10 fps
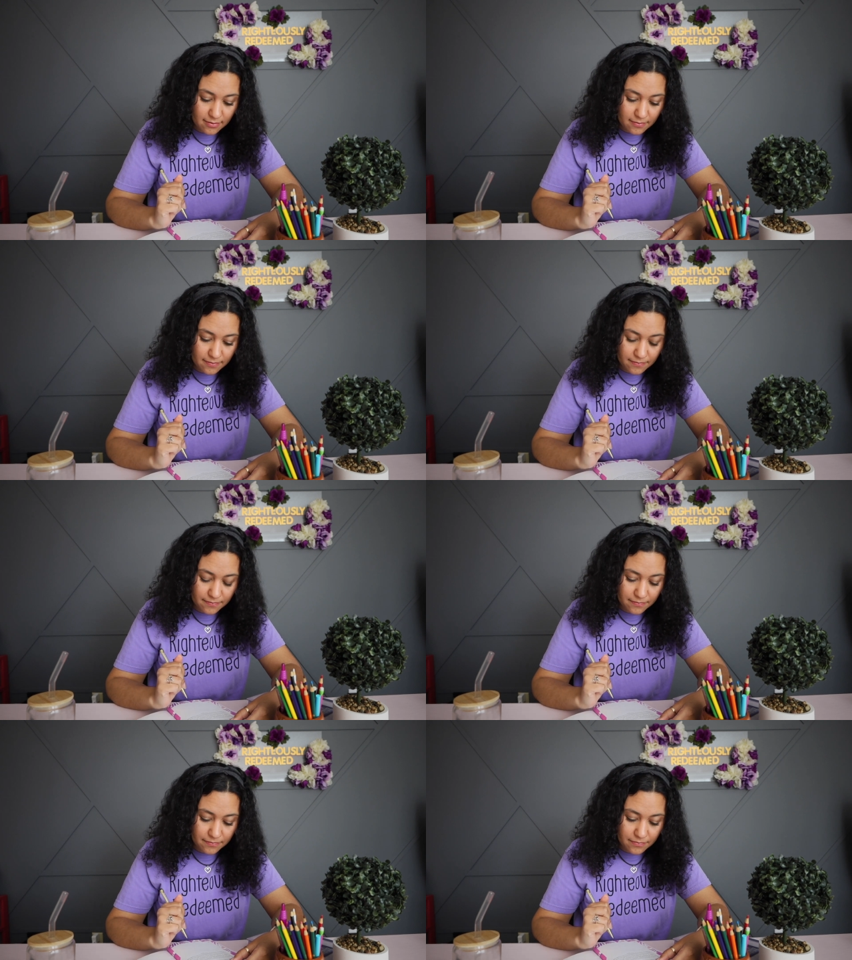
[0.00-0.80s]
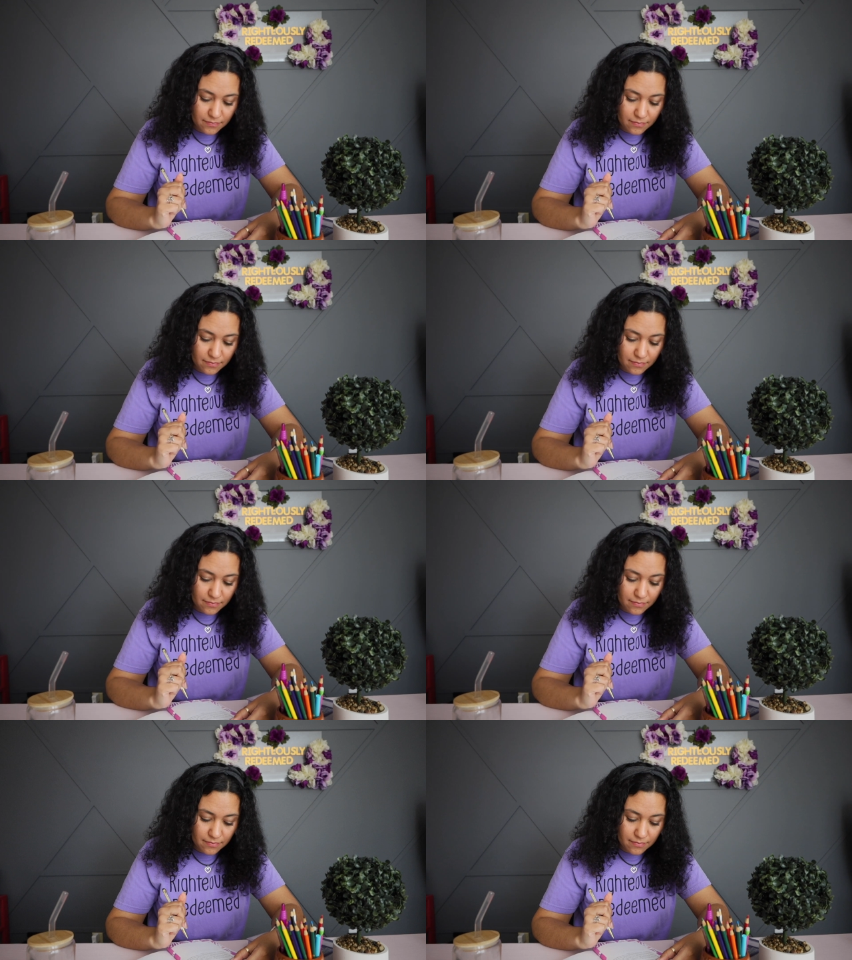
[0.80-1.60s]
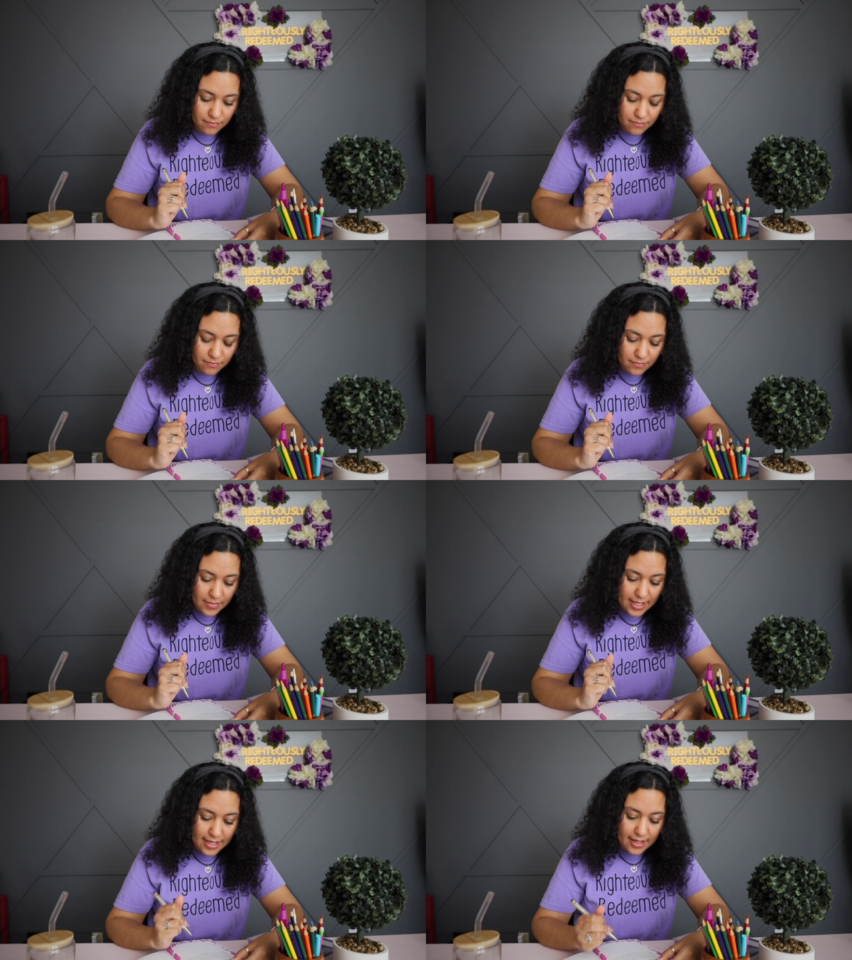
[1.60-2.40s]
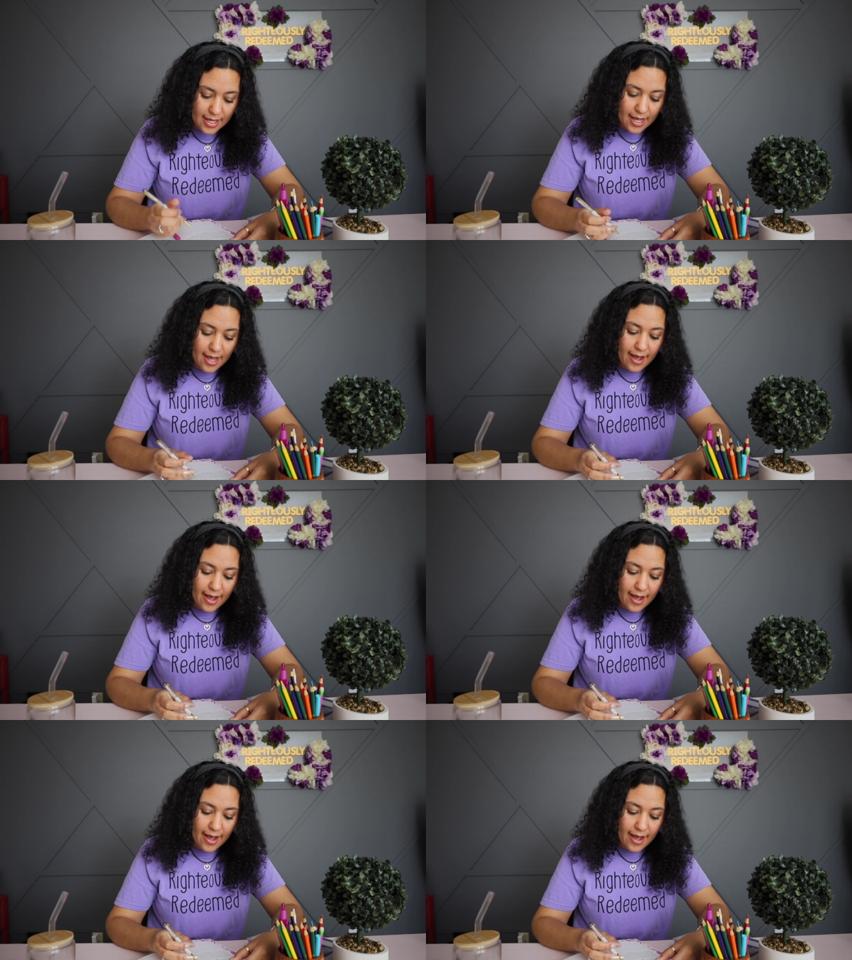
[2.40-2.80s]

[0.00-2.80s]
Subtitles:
Nothing is said.